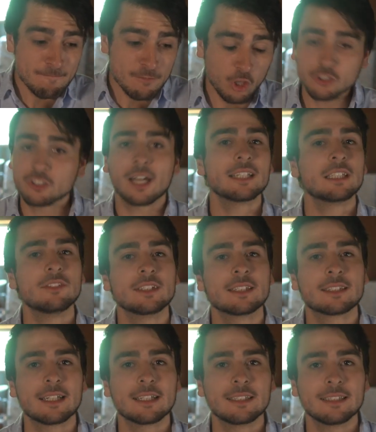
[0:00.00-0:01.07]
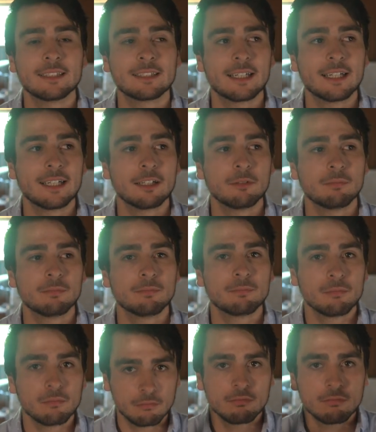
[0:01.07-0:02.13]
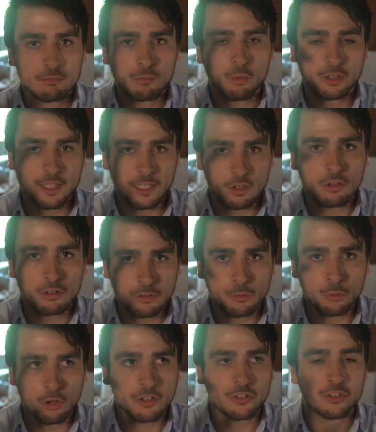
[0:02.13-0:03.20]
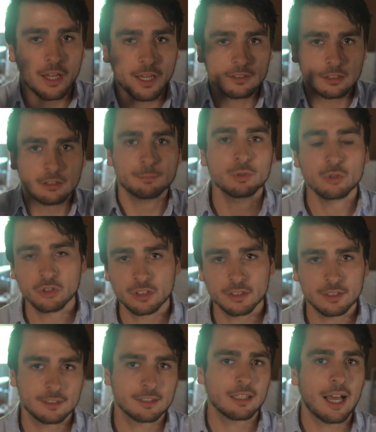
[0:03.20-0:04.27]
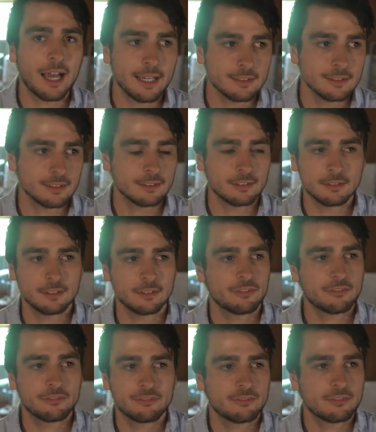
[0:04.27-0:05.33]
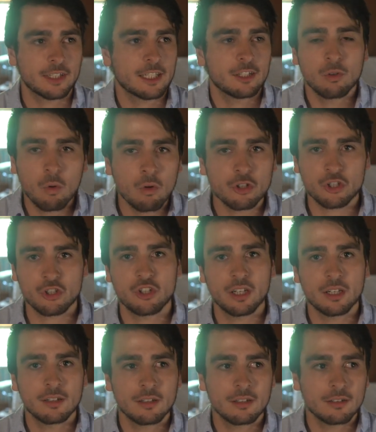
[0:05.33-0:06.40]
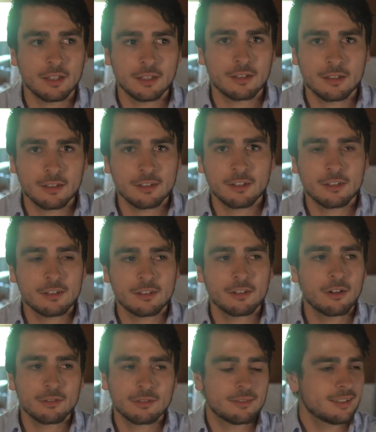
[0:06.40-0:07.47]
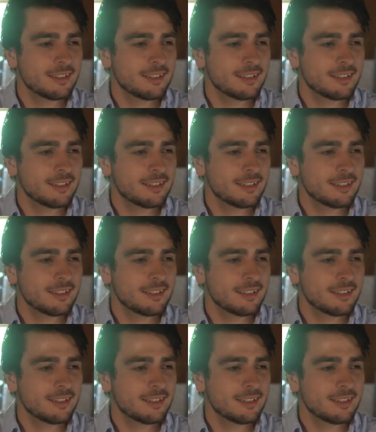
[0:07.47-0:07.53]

those scientific studies are what they call pseudoscience. It's bullshit, it's lies, it's, it's fucking horse shit. Like, you, oh.